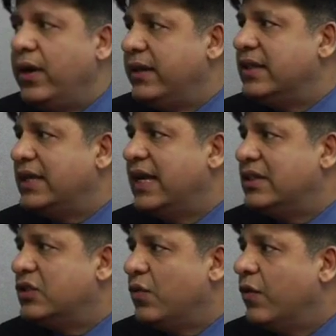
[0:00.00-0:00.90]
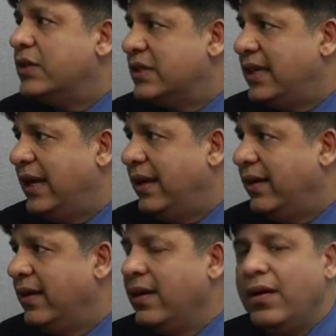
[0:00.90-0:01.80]
in this case is to first see
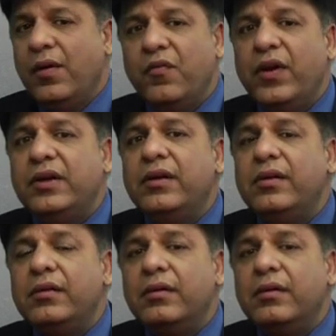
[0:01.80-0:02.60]
whether,